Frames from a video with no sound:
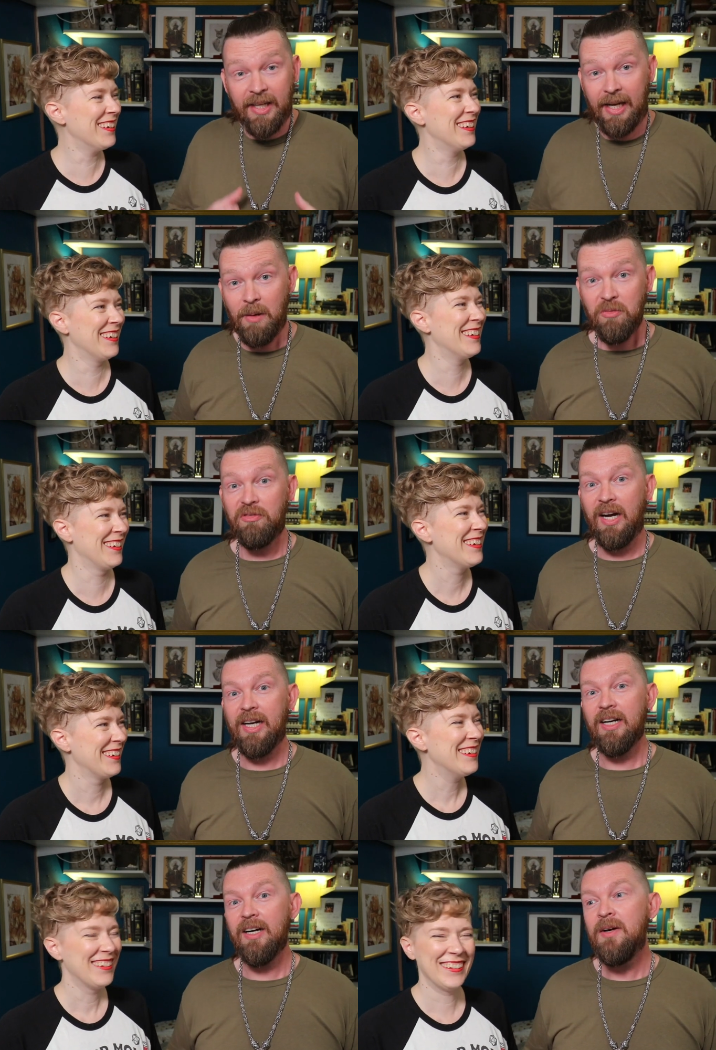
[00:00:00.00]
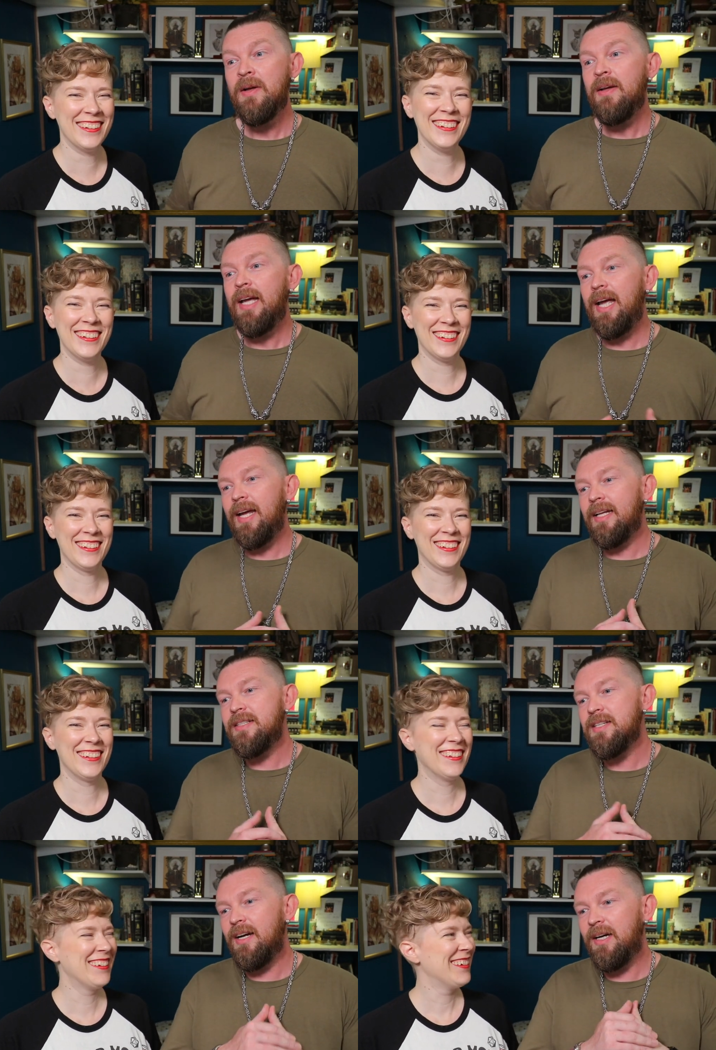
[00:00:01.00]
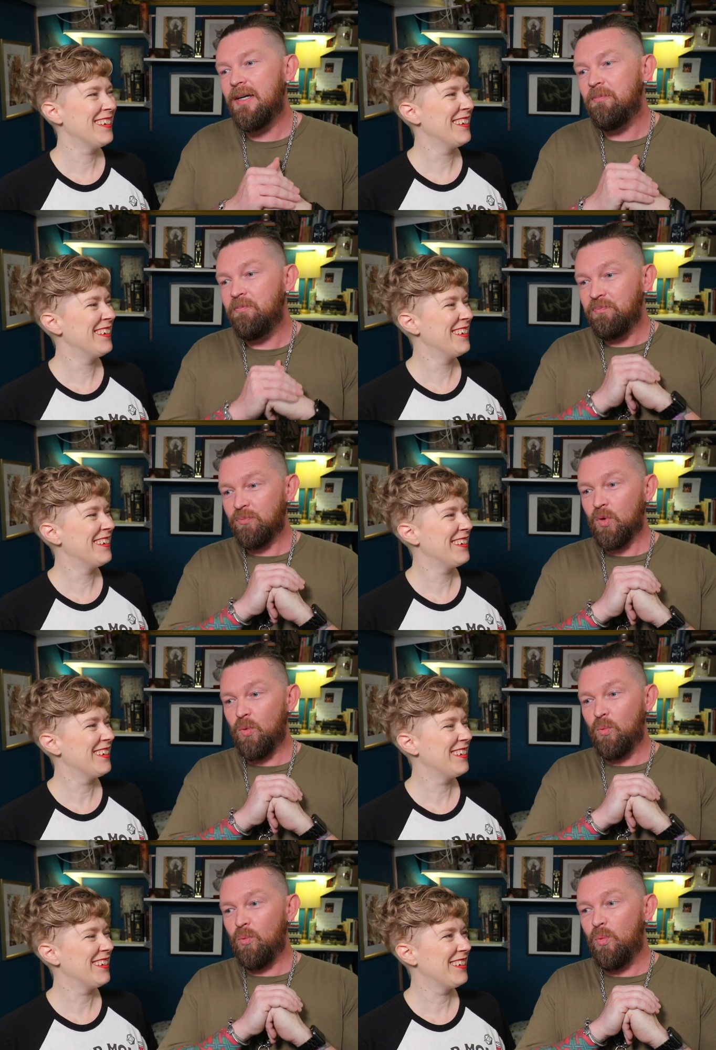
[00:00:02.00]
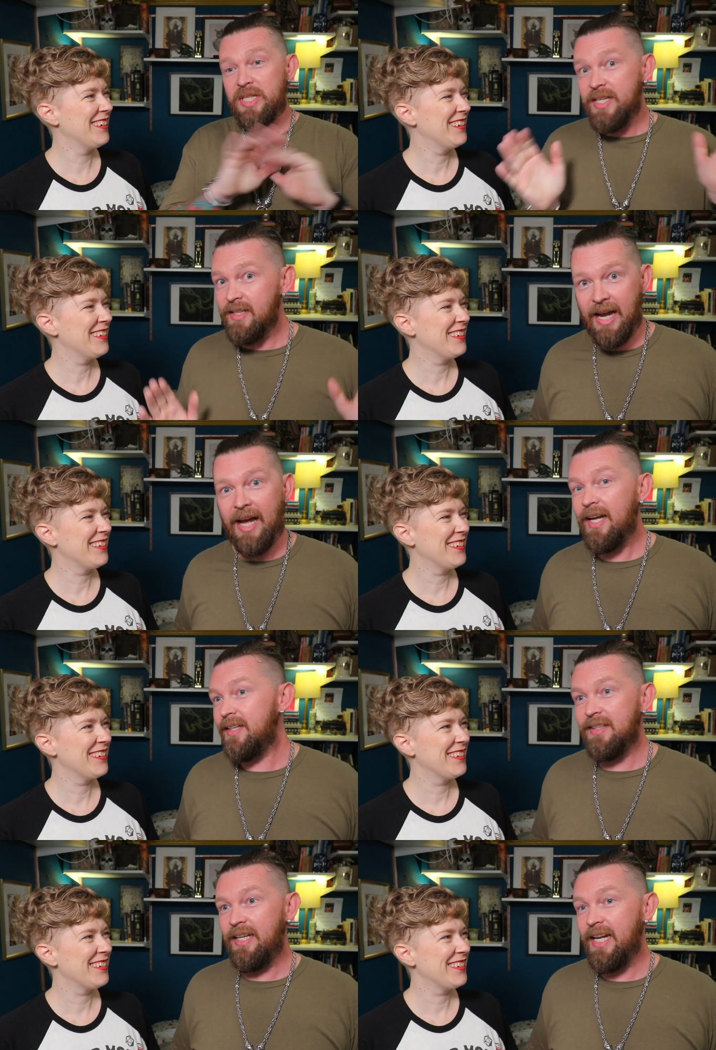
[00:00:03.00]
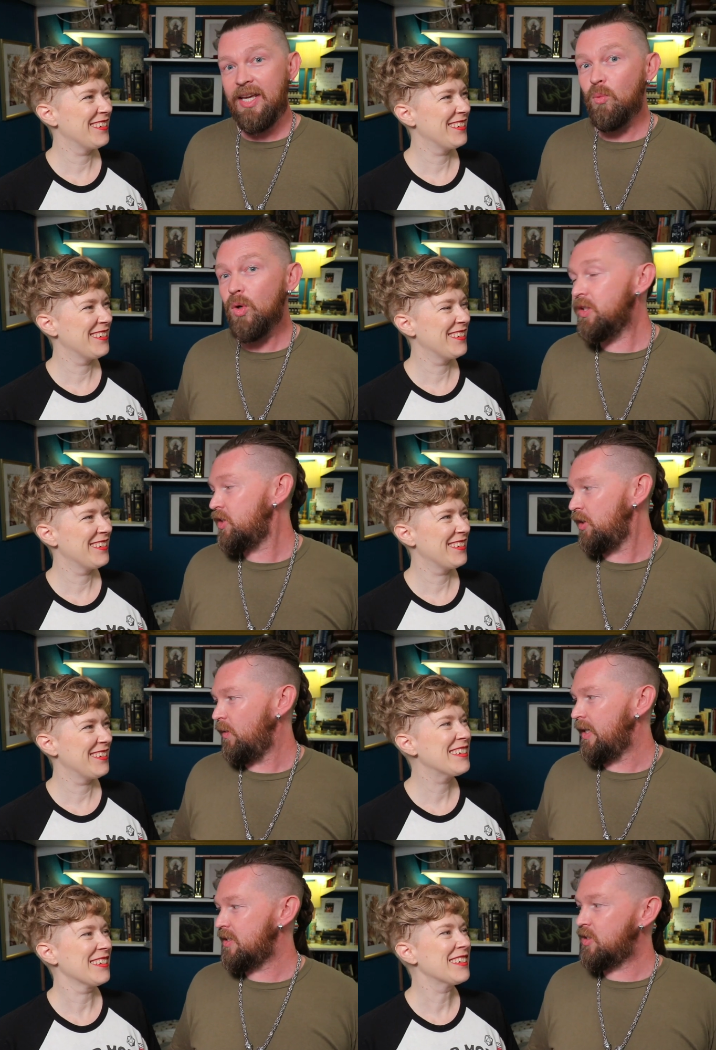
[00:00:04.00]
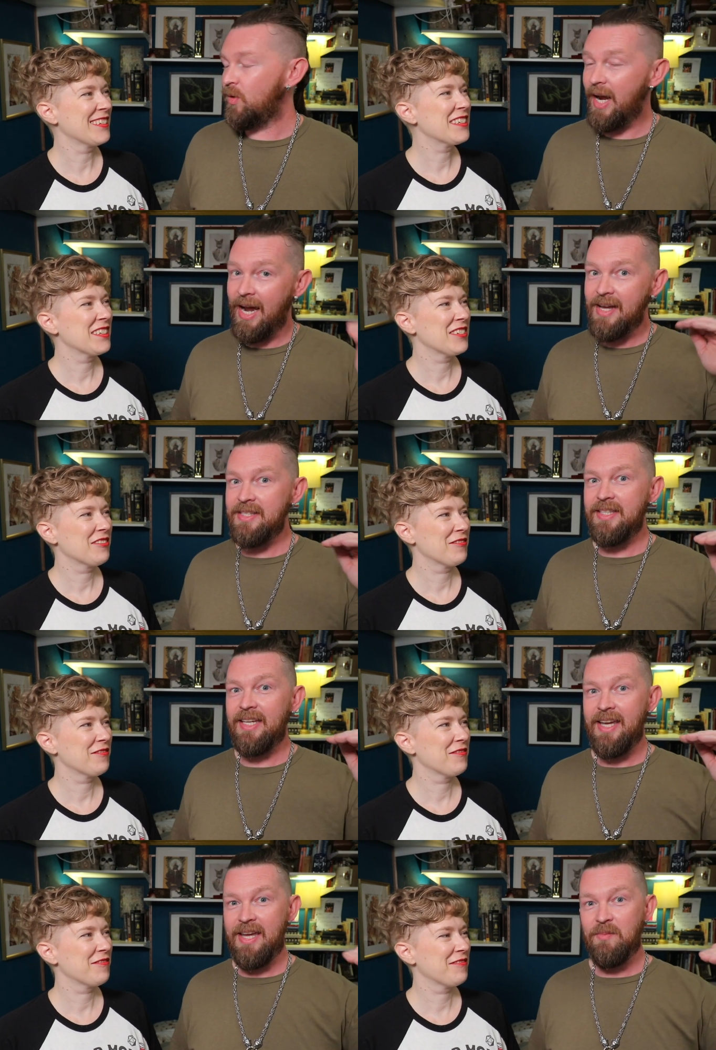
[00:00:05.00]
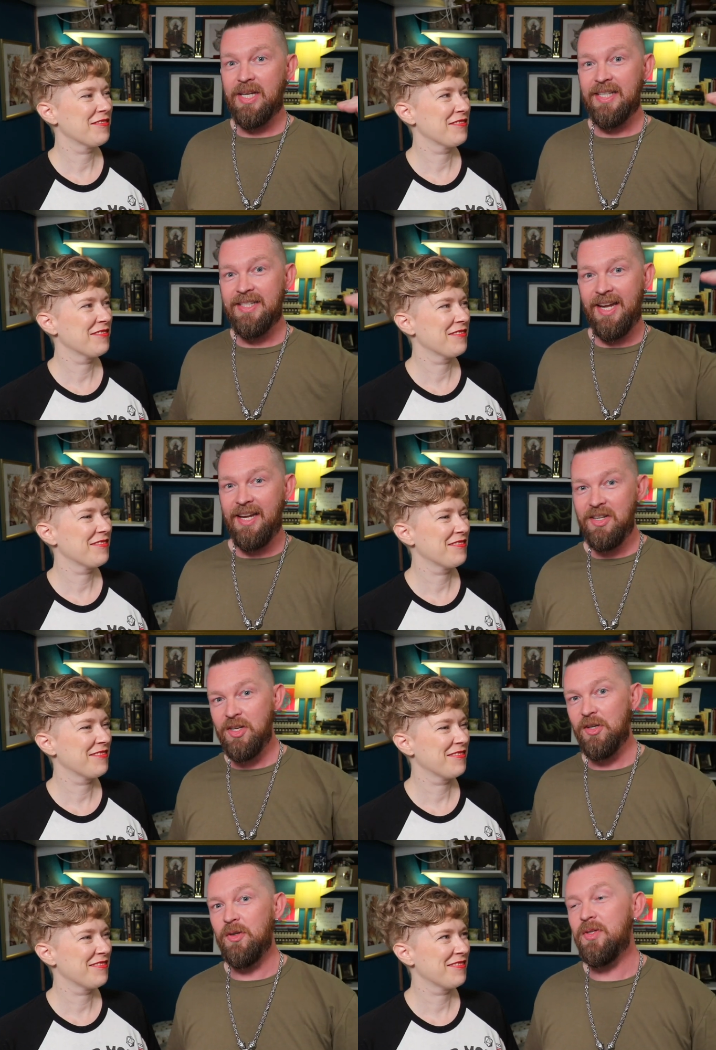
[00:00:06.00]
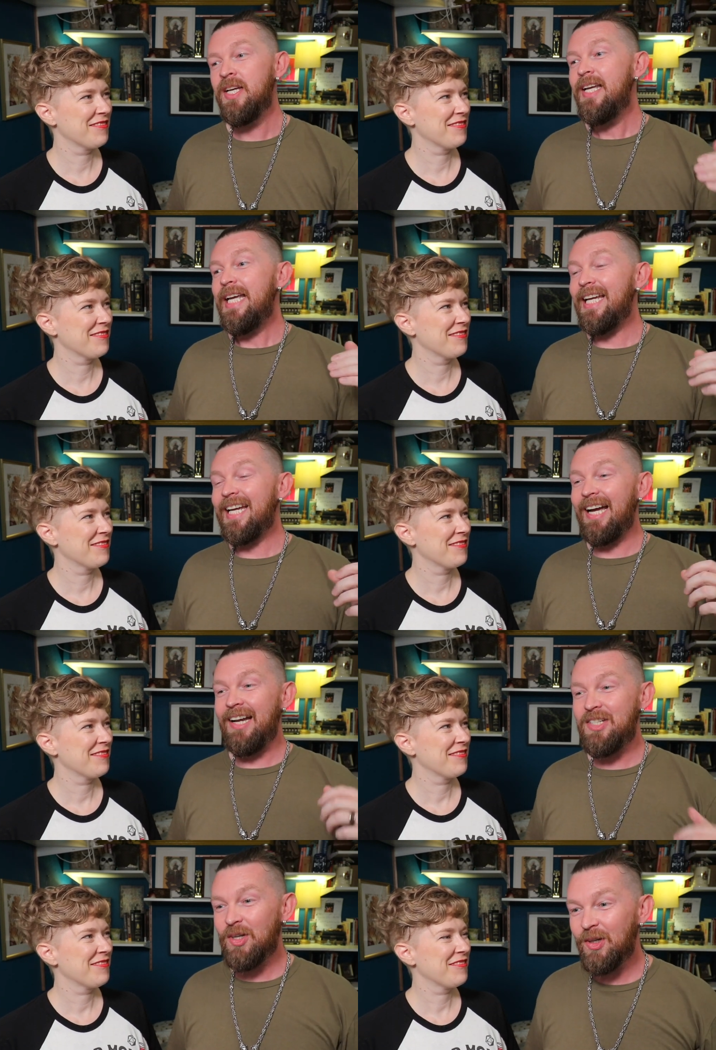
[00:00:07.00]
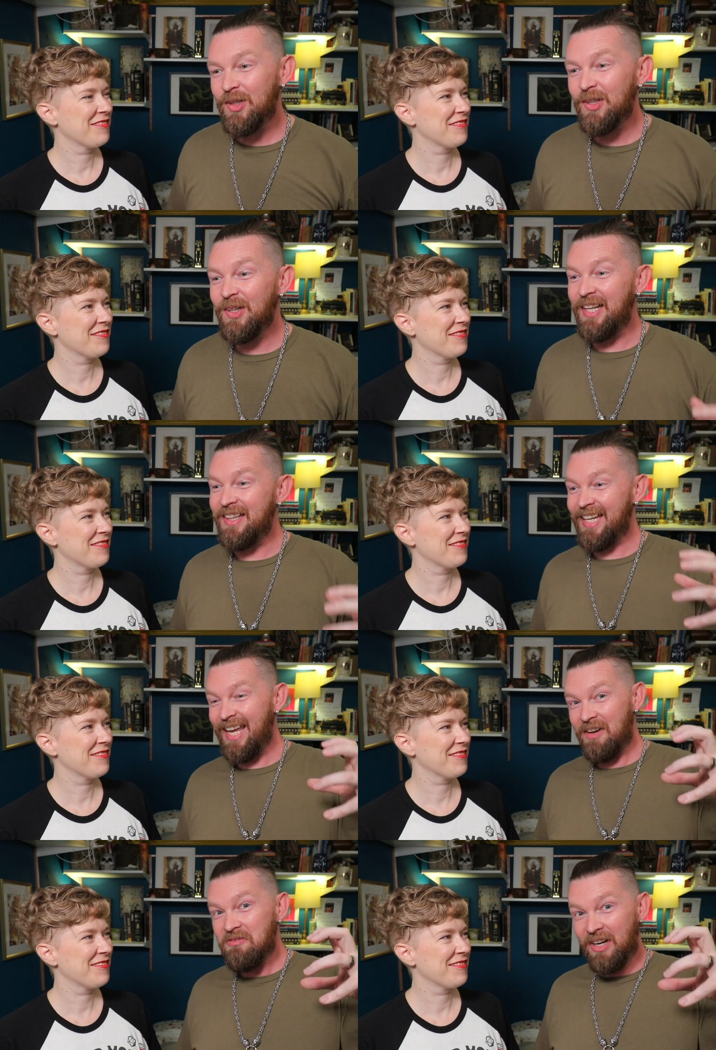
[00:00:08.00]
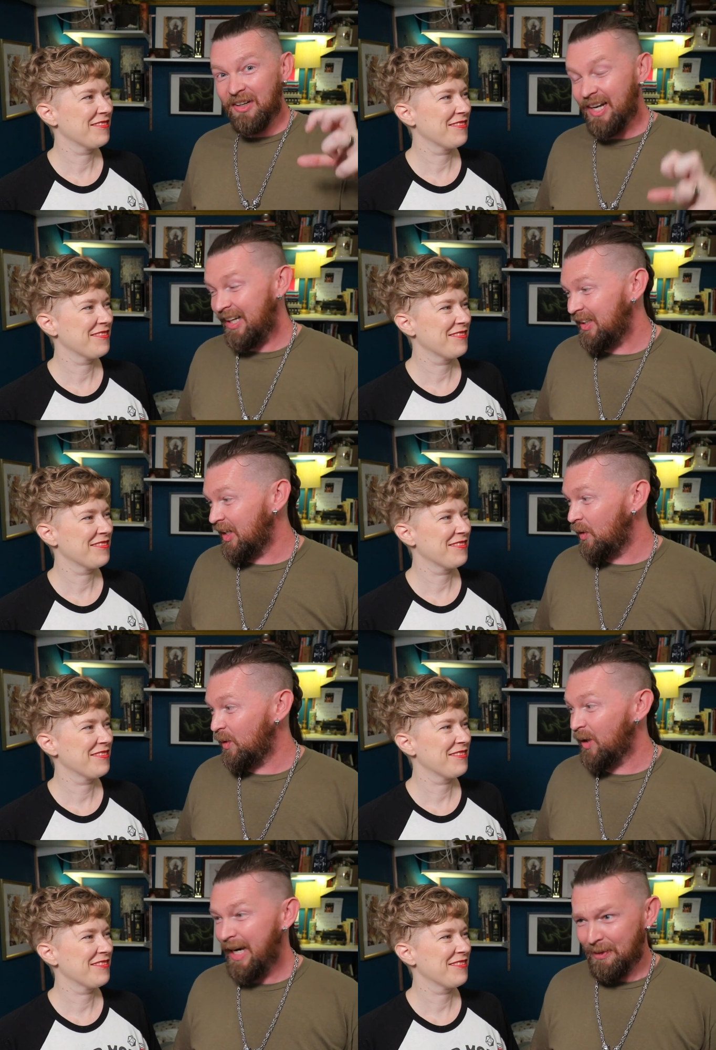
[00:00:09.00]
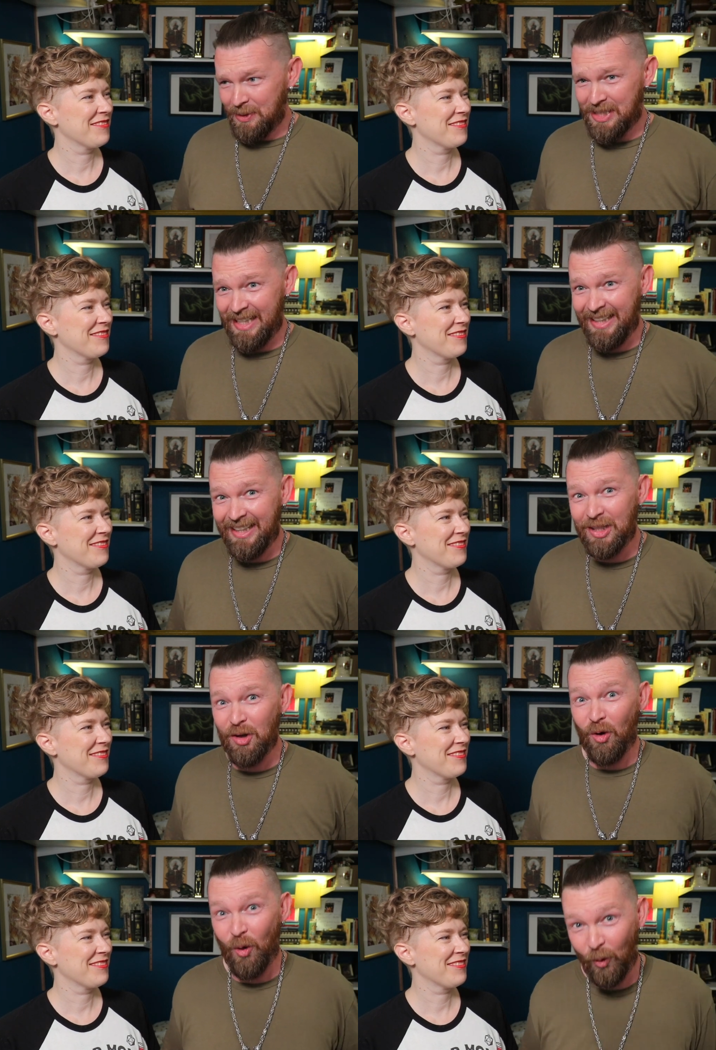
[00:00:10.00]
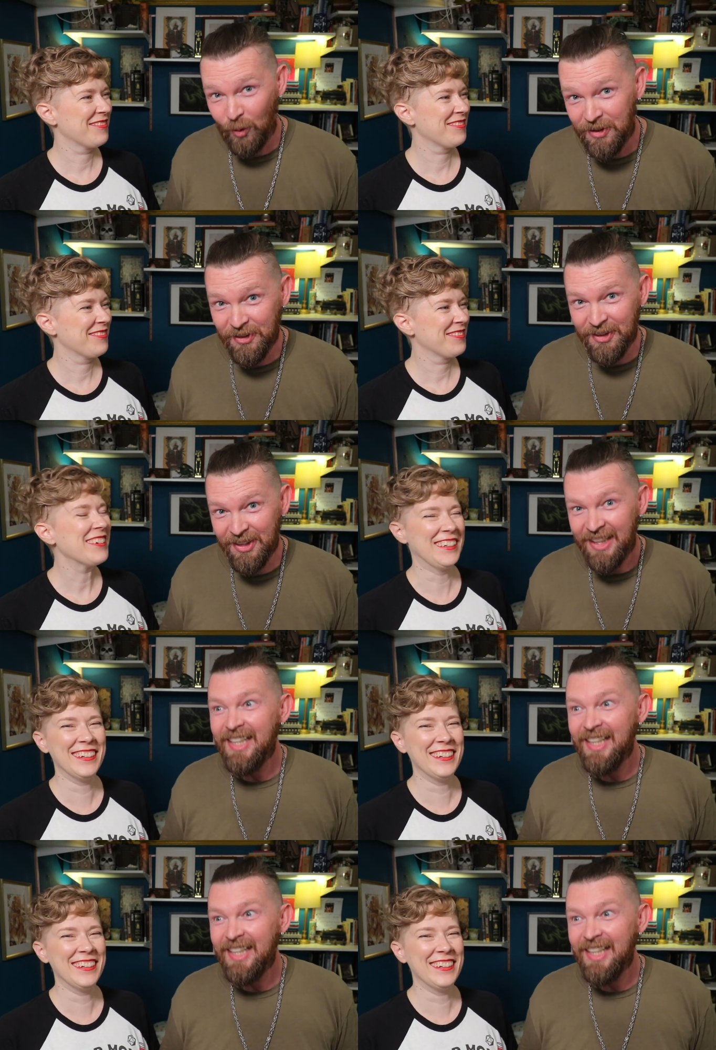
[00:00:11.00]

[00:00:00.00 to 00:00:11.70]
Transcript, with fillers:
Speaker 1: campfire. and um, we didn't add any wood to it. So as the game continued, it got darker and the campfire got lower and it was getting colder